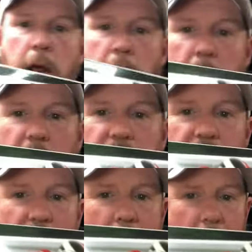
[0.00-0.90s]

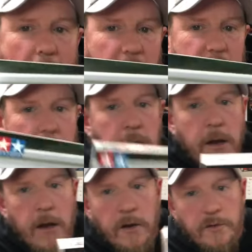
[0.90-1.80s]
is that.
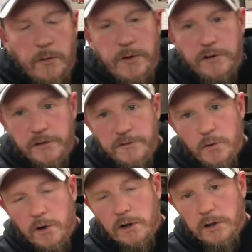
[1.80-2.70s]
So this is
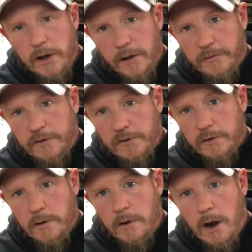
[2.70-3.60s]
for Cliff's
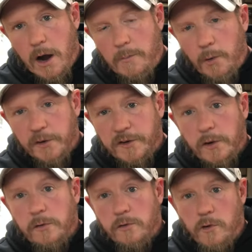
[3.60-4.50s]

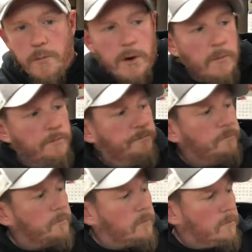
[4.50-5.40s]
motorcycle group build.
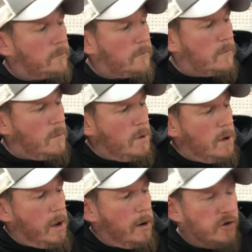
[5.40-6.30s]

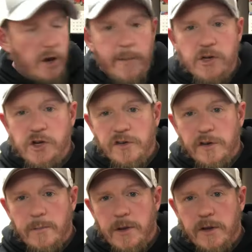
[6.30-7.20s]
And Jamie G
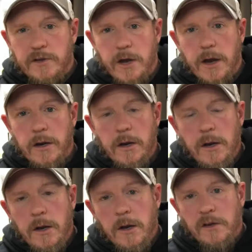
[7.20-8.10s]
sent me this kit
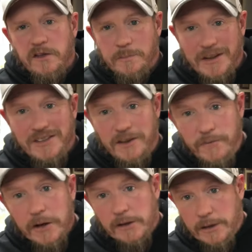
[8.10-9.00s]

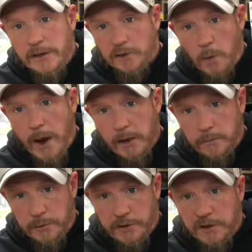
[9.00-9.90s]
specifically so I
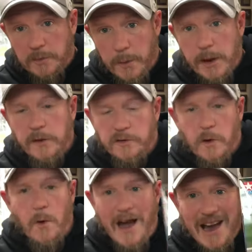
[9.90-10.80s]
could participate.
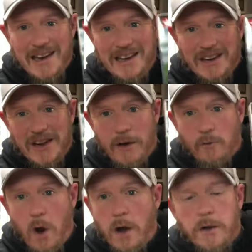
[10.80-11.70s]
So I need to get
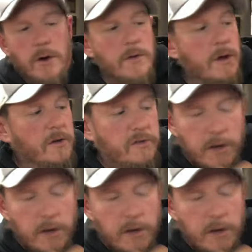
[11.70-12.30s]
rocking on this.